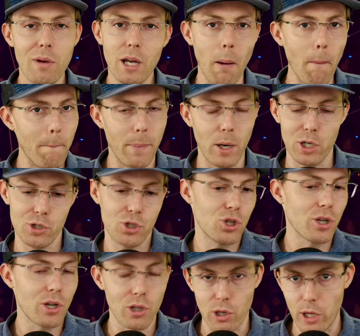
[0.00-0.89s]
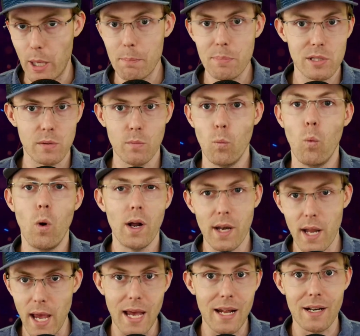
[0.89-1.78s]
and make a bunch of clips in
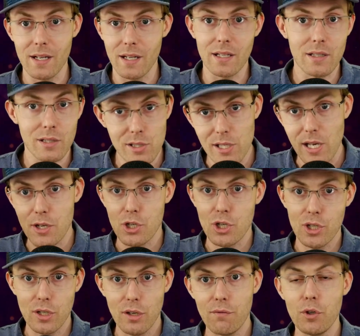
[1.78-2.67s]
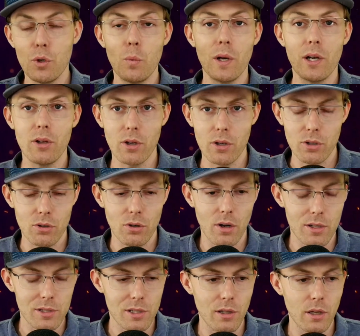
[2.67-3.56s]
one editing session, if you will, on
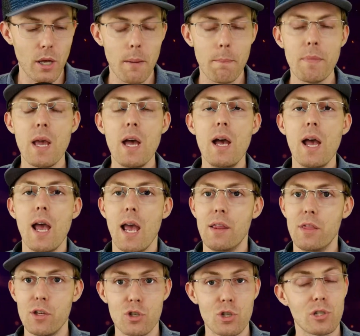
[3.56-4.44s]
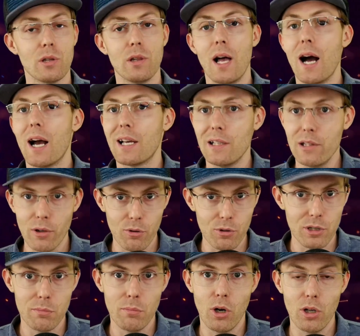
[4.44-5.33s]
CrossClip, and then just lock and
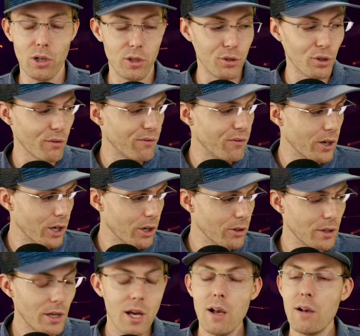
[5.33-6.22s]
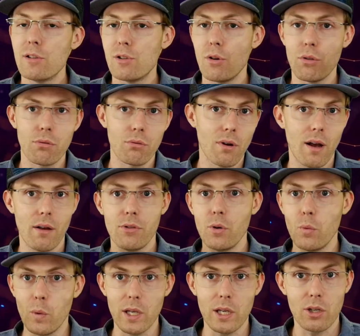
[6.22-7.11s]
load them all on your phone. So
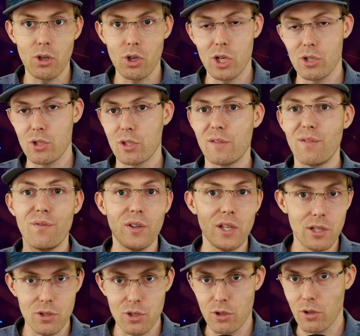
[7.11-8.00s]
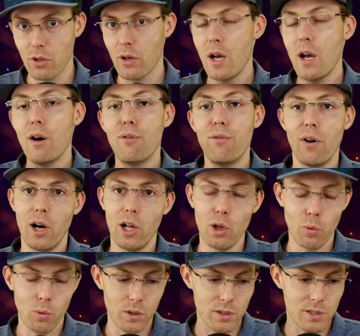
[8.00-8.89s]
throughout the week, you can just feed your
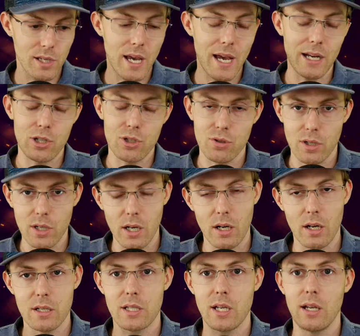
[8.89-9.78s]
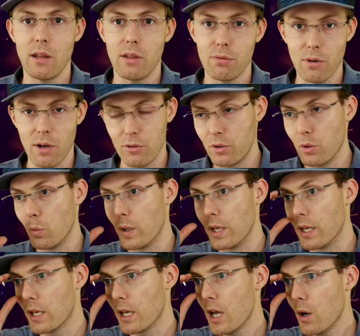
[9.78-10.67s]
followers extra content throughout the
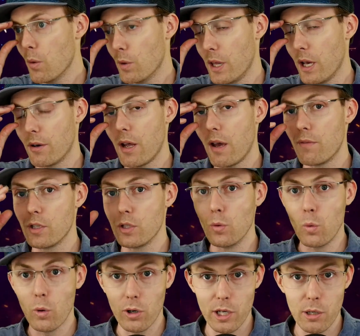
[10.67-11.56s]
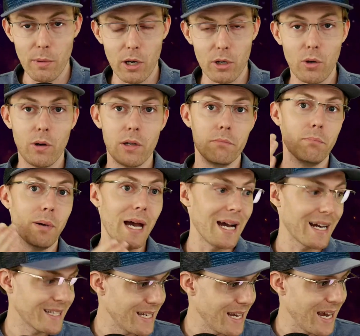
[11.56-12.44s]
week without having to worry about going
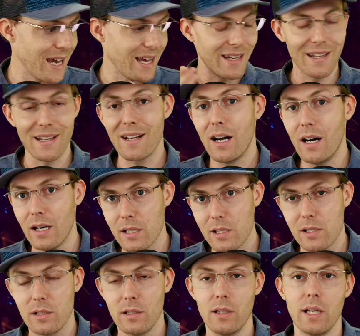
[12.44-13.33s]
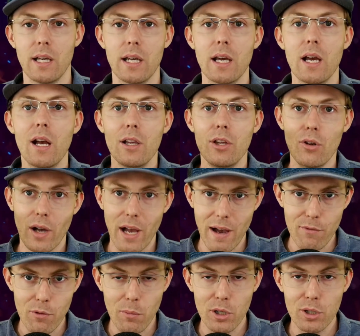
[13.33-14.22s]
back to edit constantly. You'll
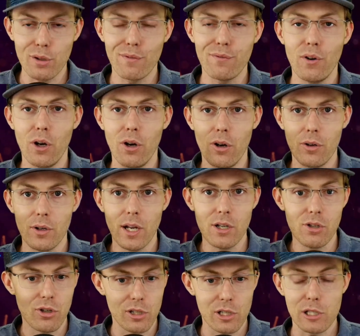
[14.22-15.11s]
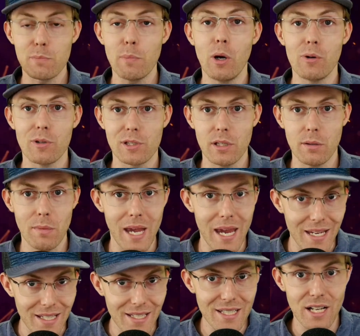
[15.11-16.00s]
have them on your phone, and you can just post them
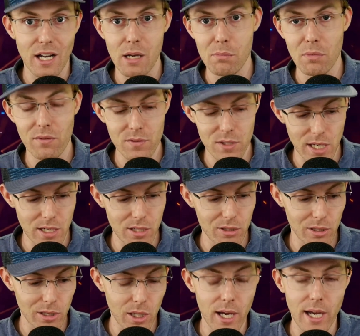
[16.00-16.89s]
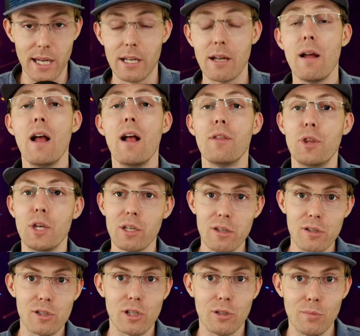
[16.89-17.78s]
any time of day you'd like.
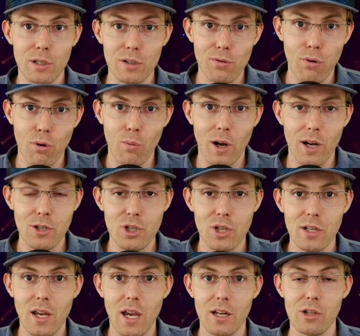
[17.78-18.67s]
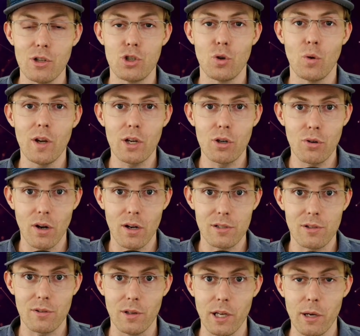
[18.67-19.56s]
Thank you so much for watching, and enjoy
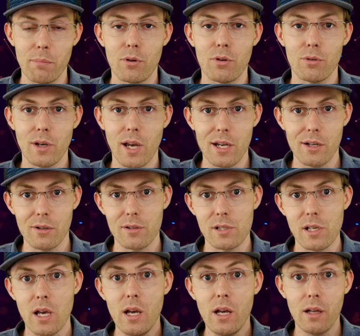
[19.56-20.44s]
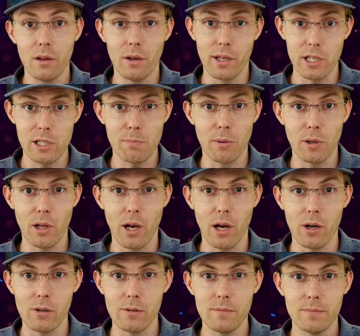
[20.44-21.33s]
CrossClip creators. Links
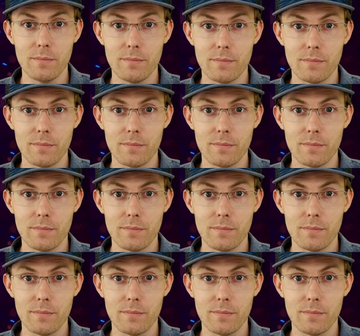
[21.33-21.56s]
below.